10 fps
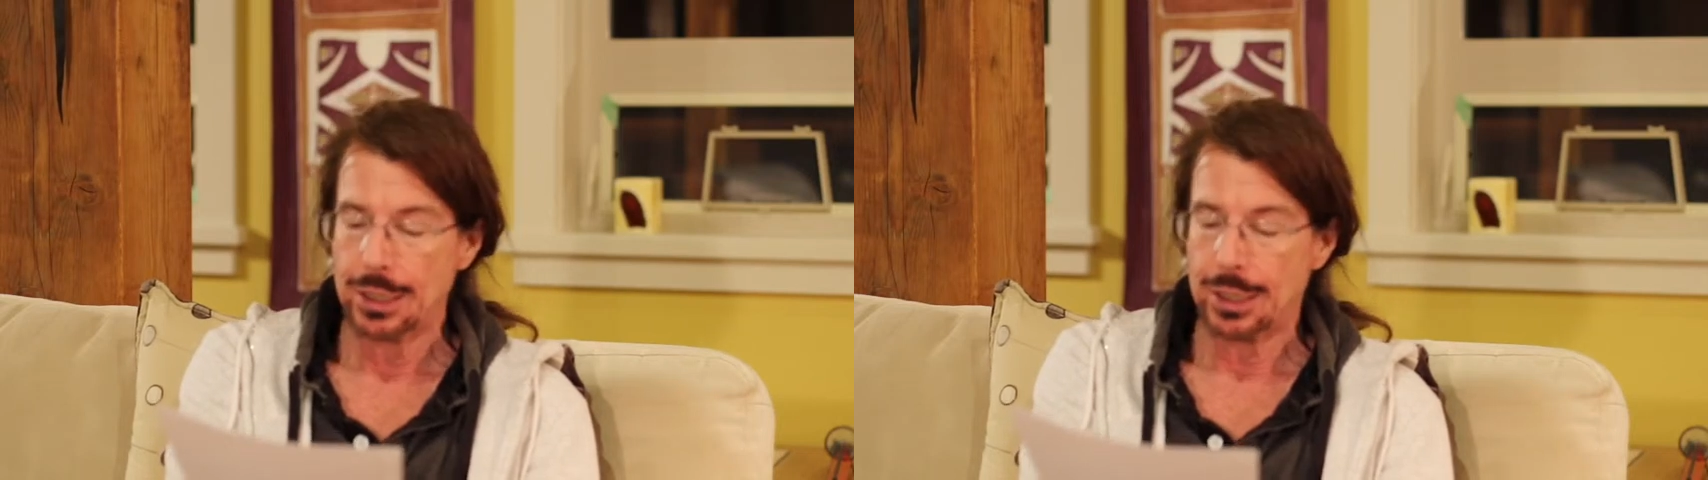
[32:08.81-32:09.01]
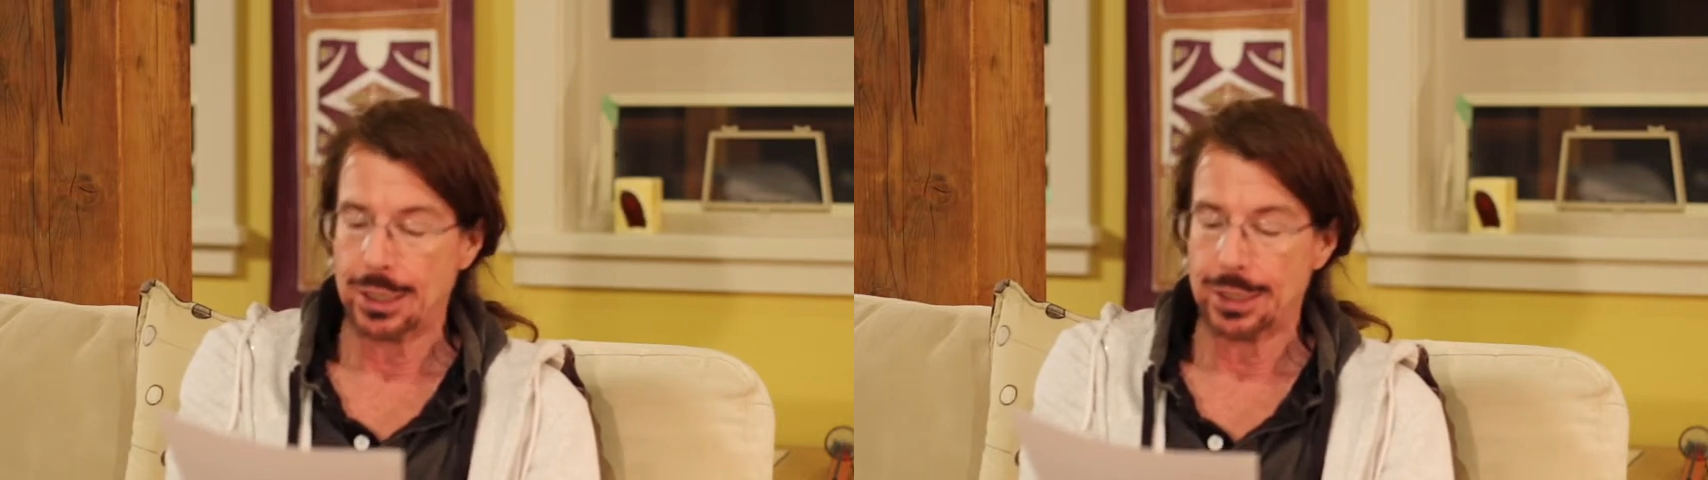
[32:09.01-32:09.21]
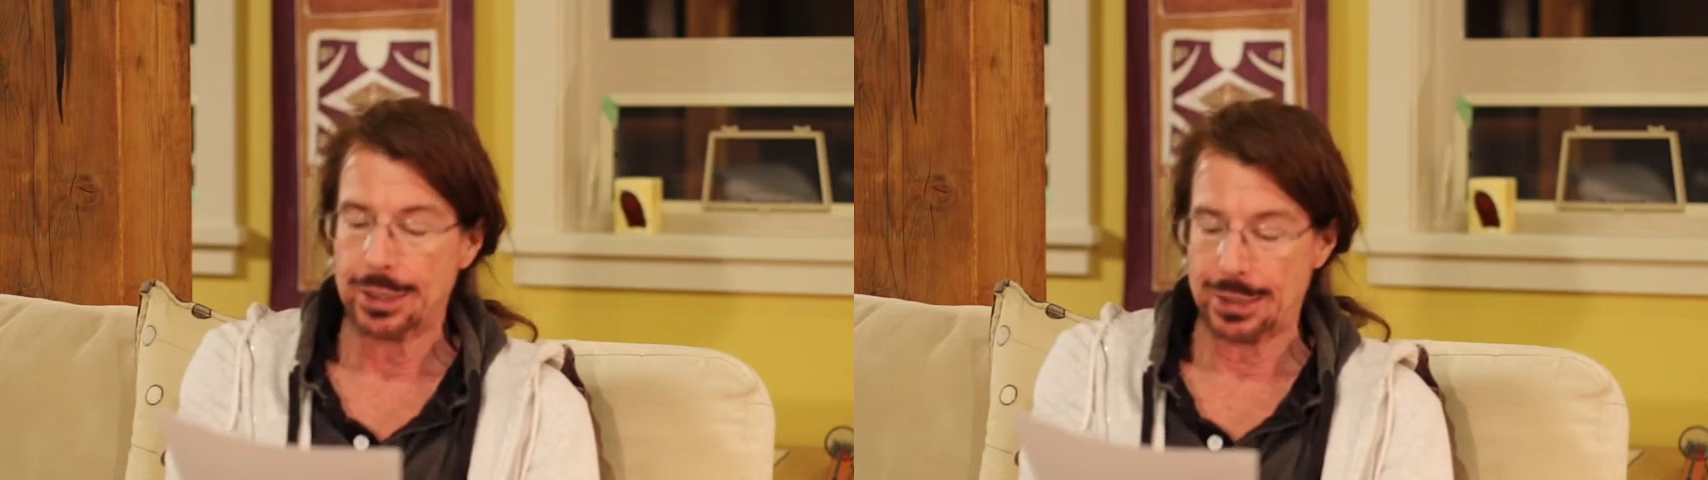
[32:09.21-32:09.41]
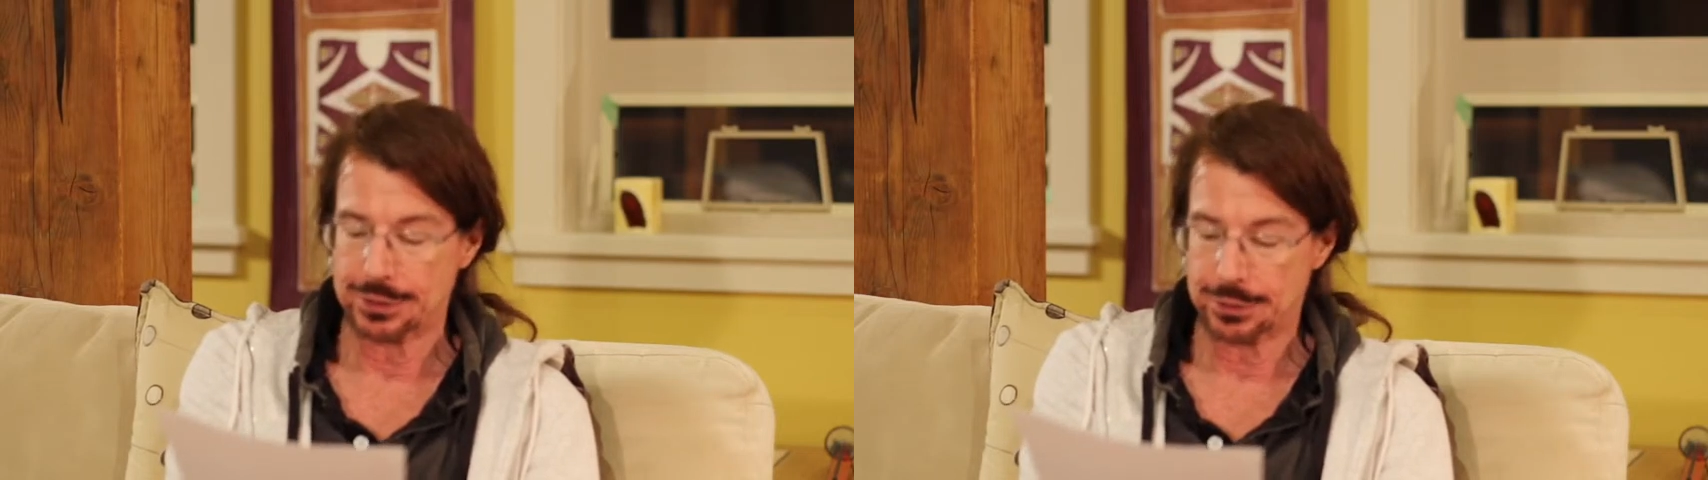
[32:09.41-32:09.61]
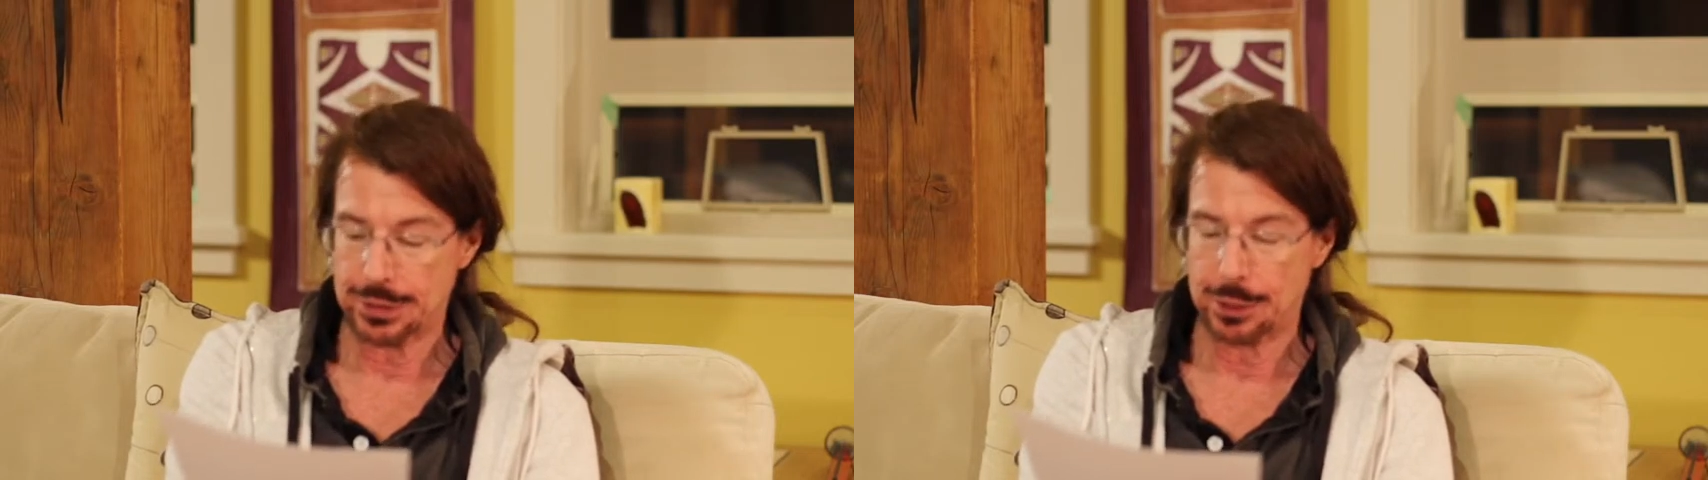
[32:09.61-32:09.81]
And
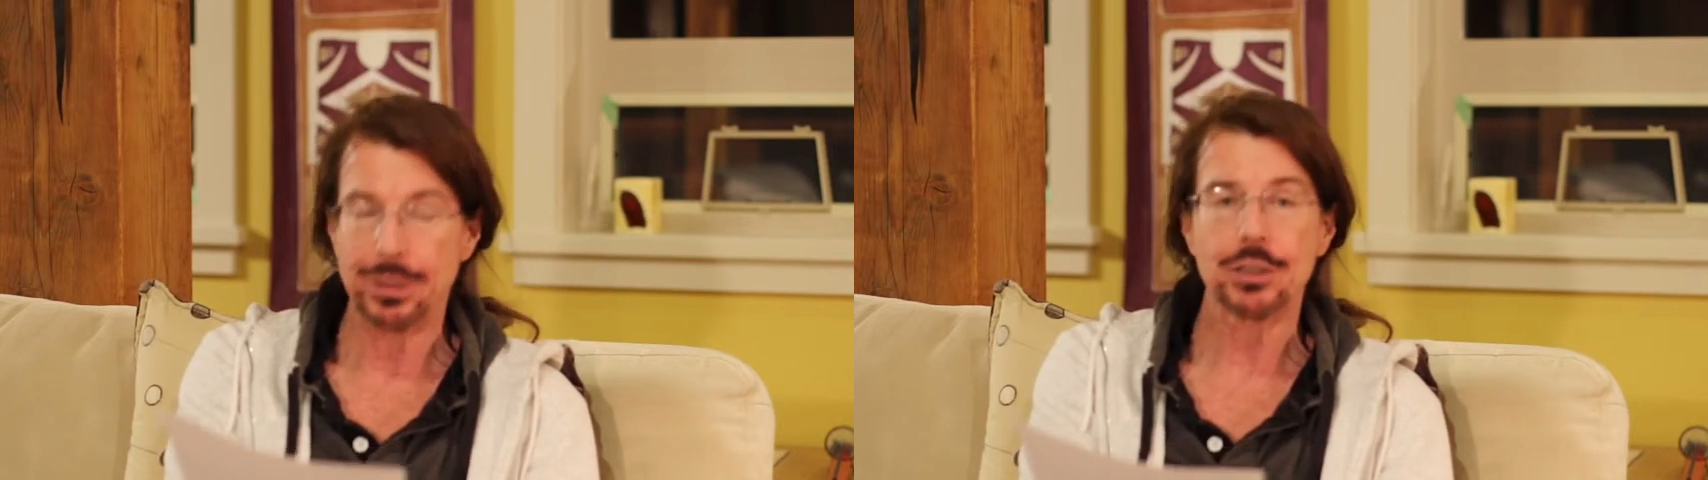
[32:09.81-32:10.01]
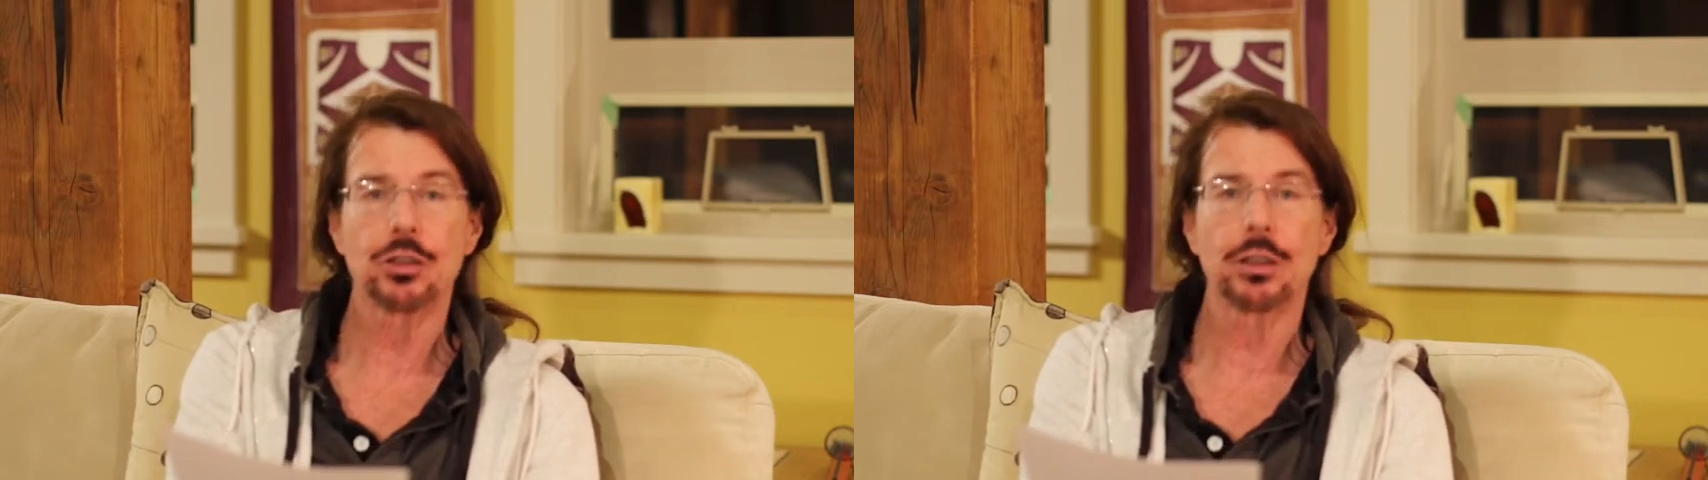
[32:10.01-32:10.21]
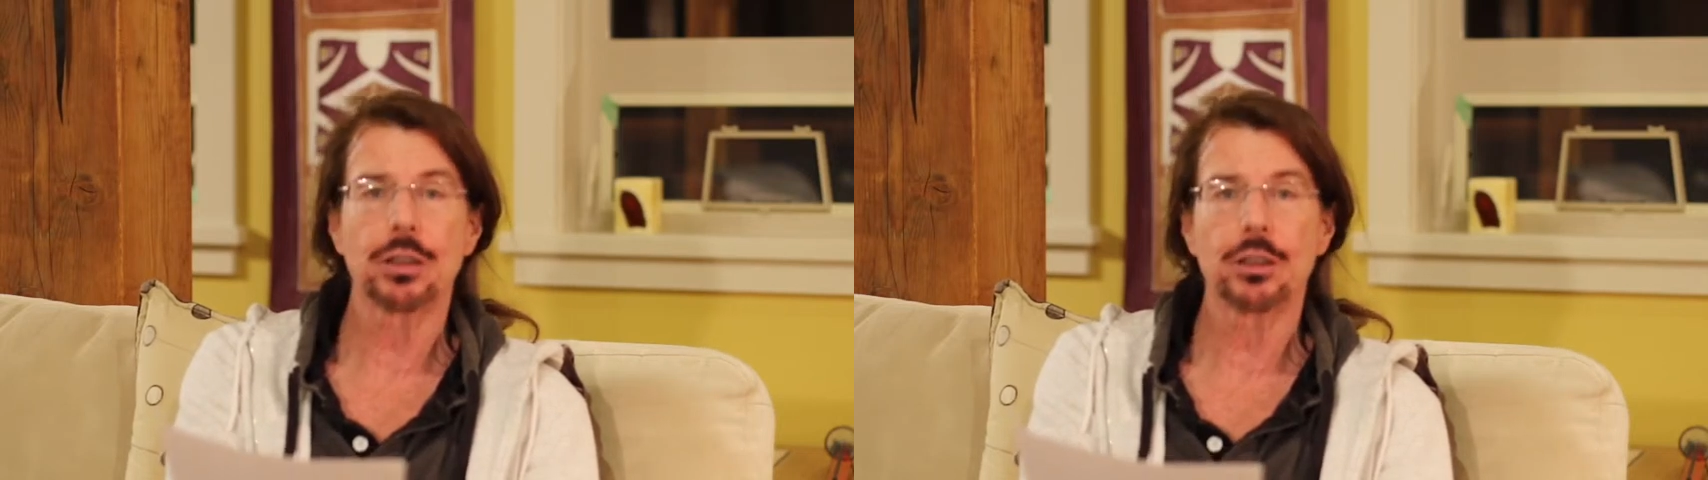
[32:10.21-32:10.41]
as I mentioned